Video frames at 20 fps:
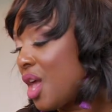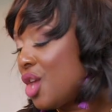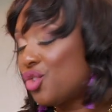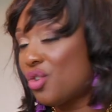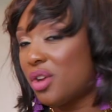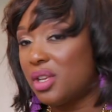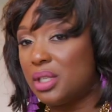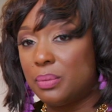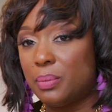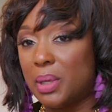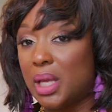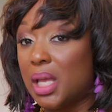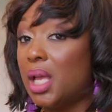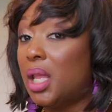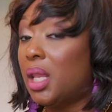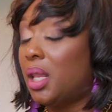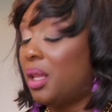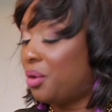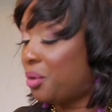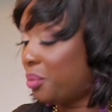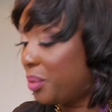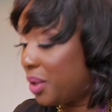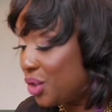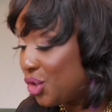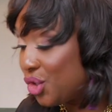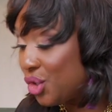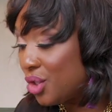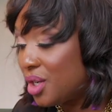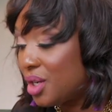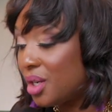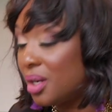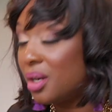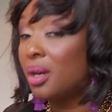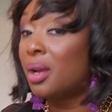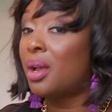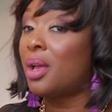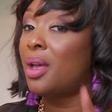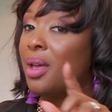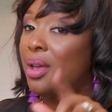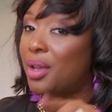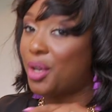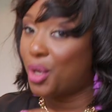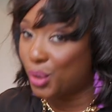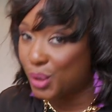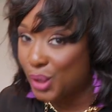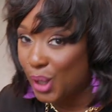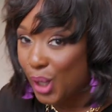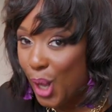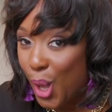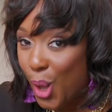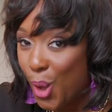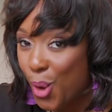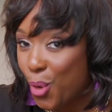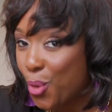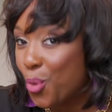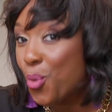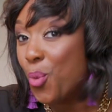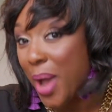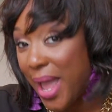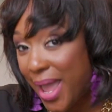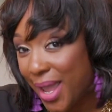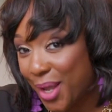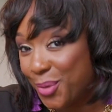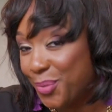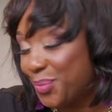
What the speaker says: Trust me, a little bit of sugar goes a long way.